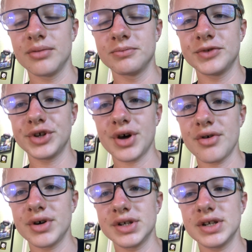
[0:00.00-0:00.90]
so
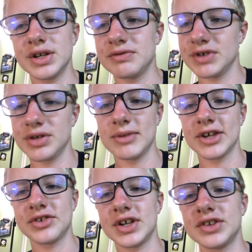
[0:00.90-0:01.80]
it didn't really make
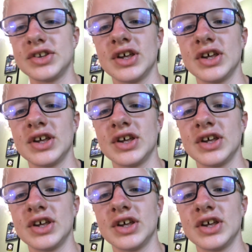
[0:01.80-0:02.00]
sense.